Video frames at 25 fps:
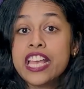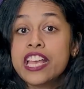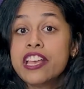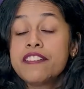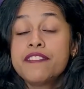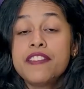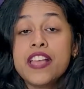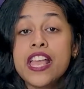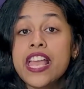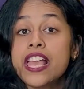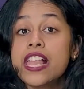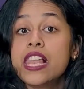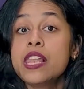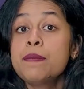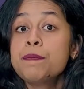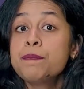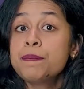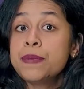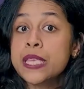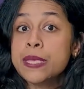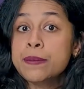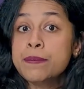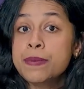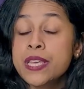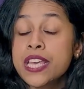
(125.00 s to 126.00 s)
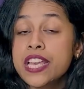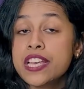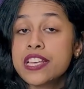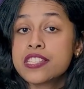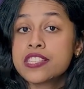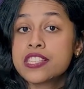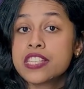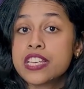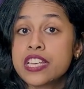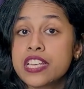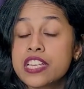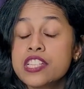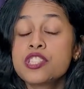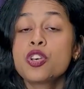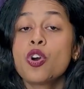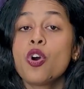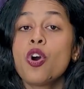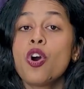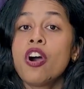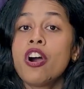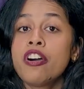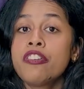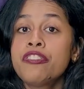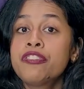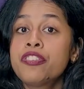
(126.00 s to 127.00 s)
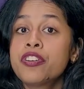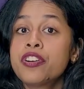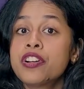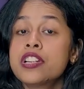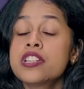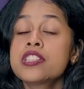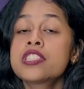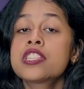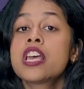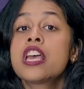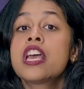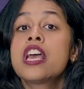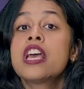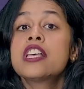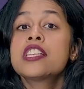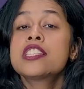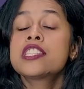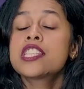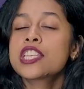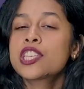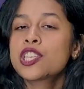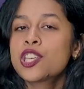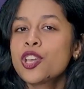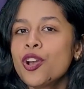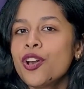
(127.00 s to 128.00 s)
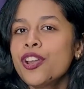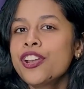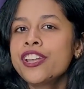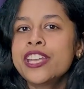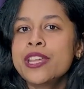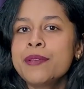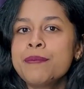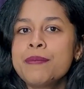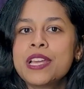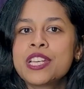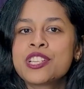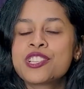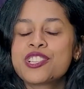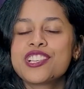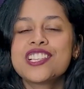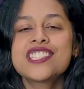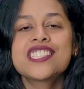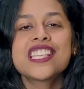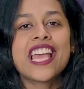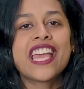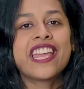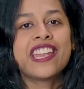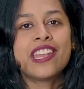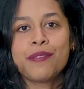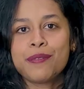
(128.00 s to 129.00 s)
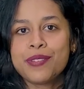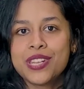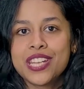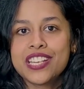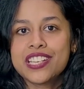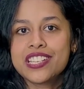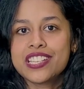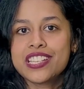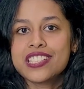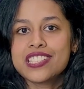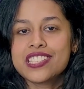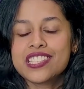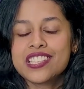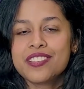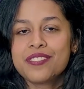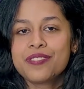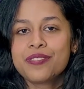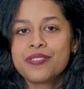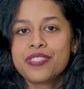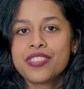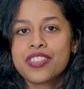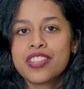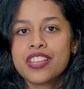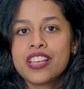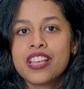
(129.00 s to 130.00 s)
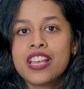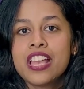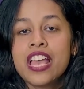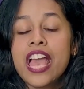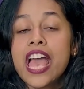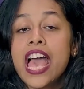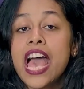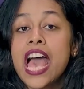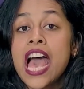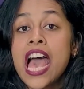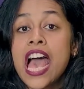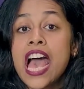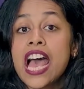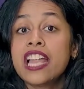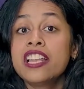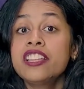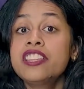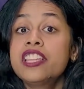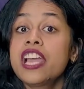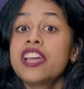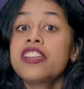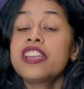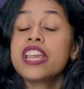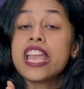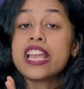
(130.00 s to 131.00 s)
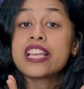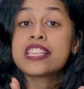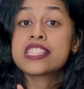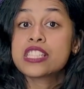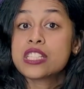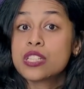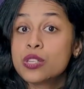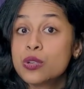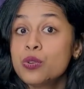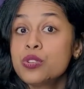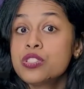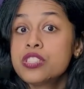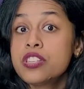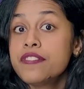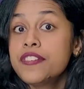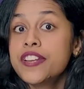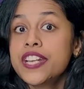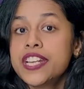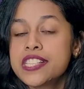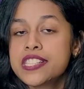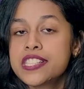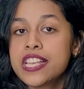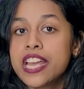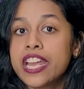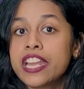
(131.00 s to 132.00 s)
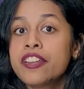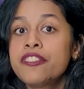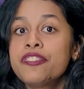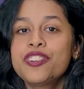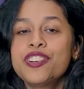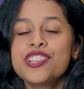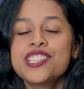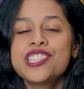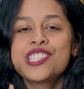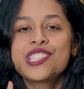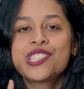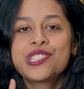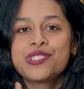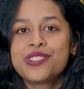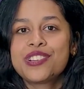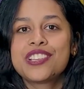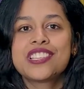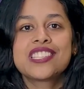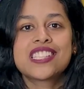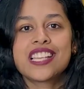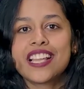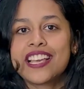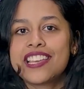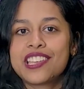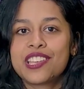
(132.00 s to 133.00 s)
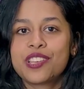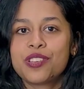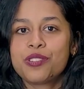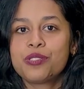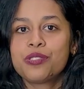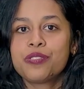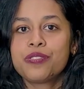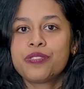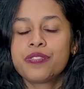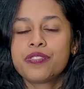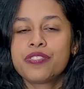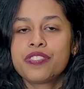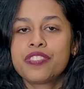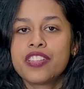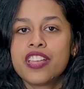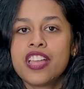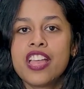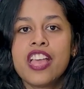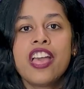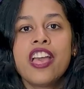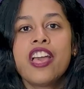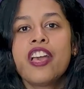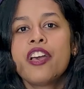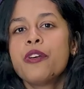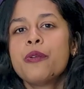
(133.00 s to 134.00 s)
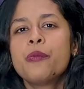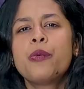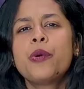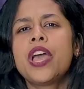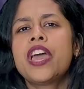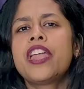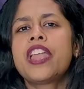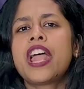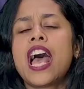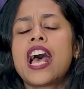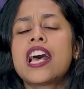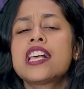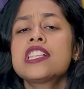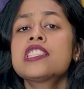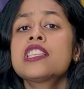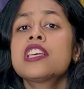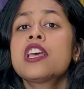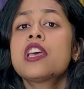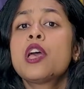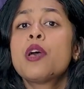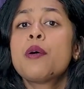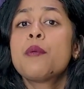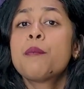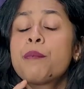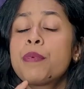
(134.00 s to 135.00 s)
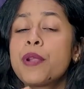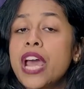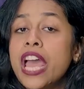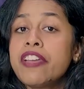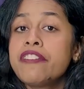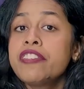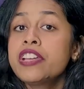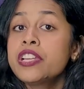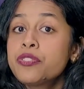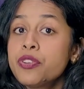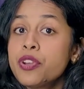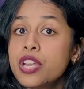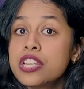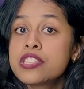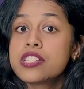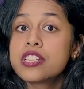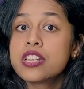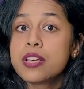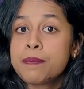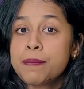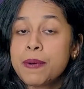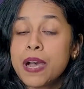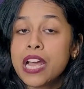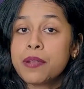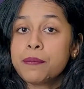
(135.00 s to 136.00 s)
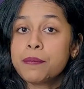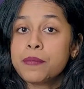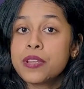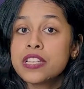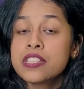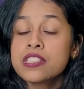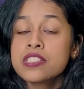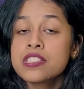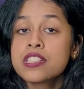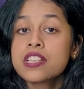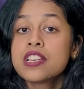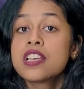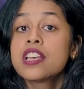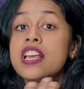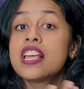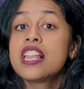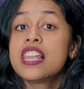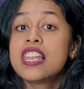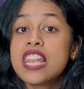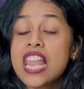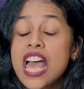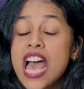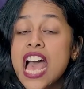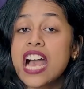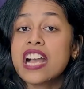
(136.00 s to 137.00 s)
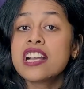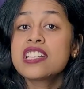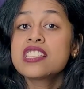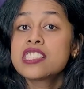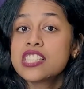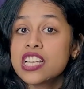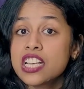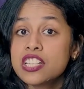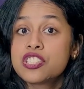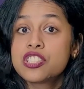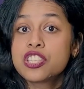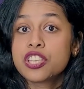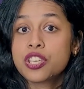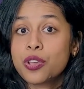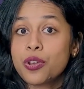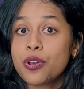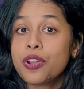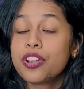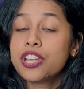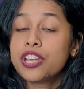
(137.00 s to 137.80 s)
Well, PBS's offers security measures and amenities, and they are exclusively designed for students like you. Whereas private rental apartment lacks such security